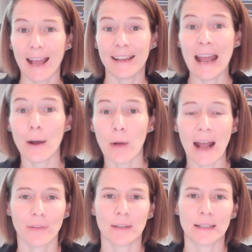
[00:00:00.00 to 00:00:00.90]
Hmm. And how
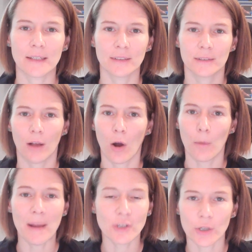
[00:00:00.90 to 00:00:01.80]
athletes
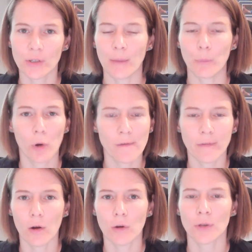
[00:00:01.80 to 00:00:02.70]
are measured and
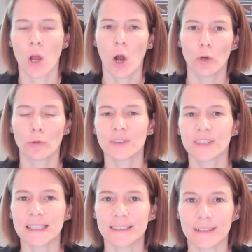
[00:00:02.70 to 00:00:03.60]
profiled
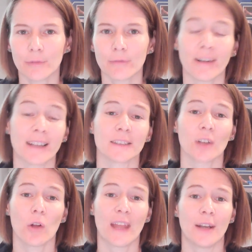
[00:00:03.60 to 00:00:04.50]
across these different
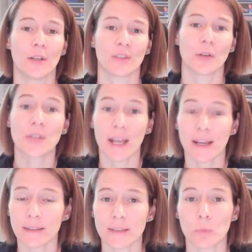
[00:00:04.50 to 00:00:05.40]
factors are then
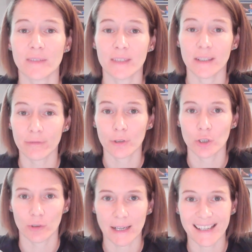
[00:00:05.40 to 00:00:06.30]
associated with
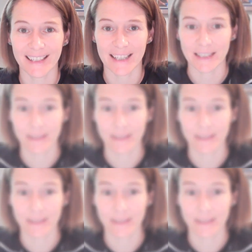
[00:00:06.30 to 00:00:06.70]
different training